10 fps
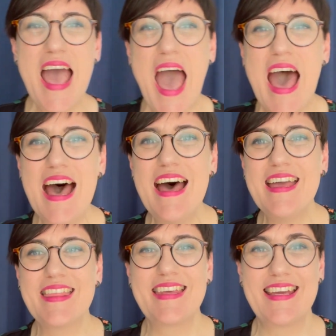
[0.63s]

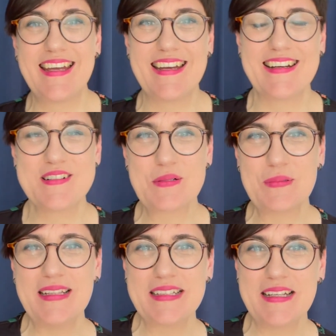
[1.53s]
Hi there,
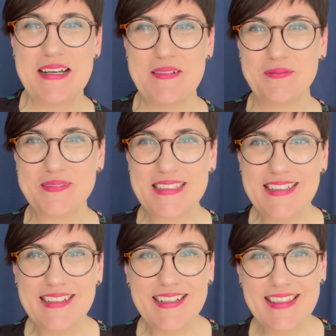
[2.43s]
welcome,
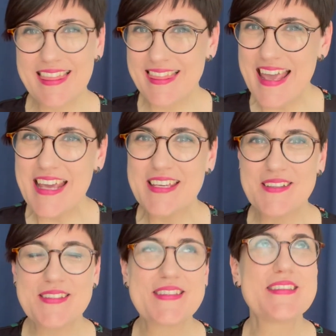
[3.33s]
and thank
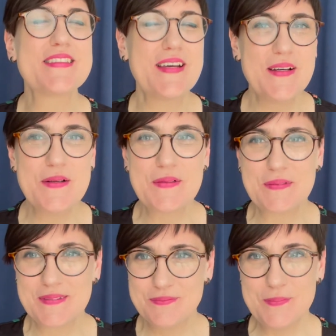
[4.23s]
you
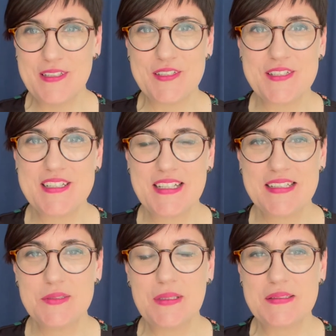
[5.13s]
so much
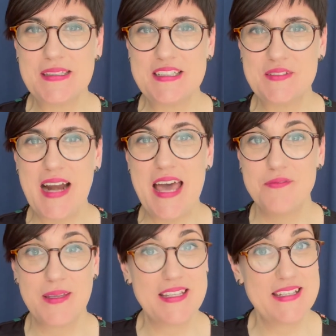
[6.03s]
to T12T for
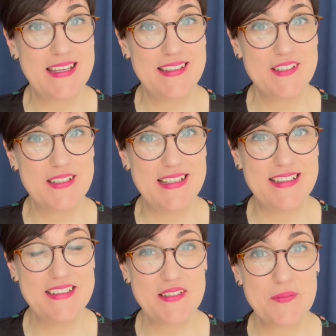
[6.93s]
having me here
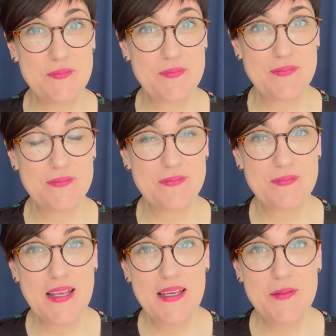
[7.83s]
tonight.
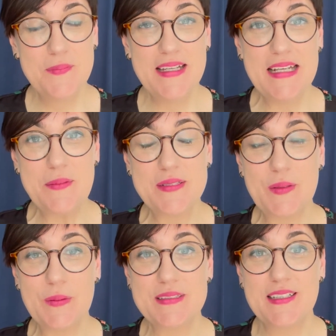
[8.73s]
My name is
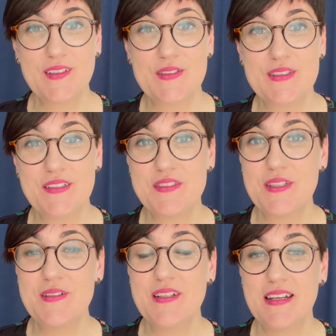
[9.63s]
Åsa
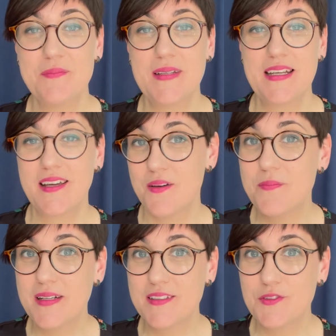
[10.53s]
Gustafsson, my
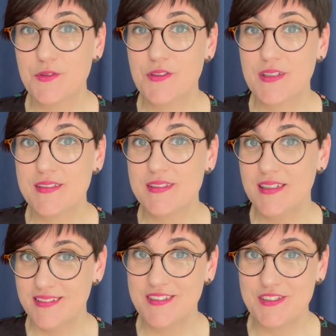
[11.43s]
company is
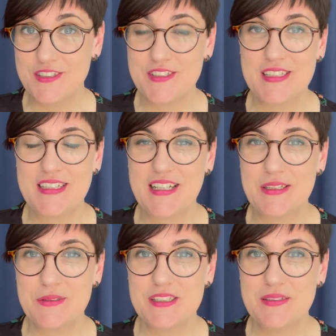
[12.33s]
Futurista, Diversity and
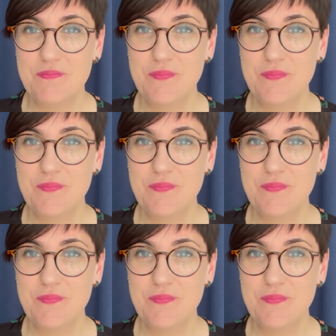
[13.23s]
Inclusion,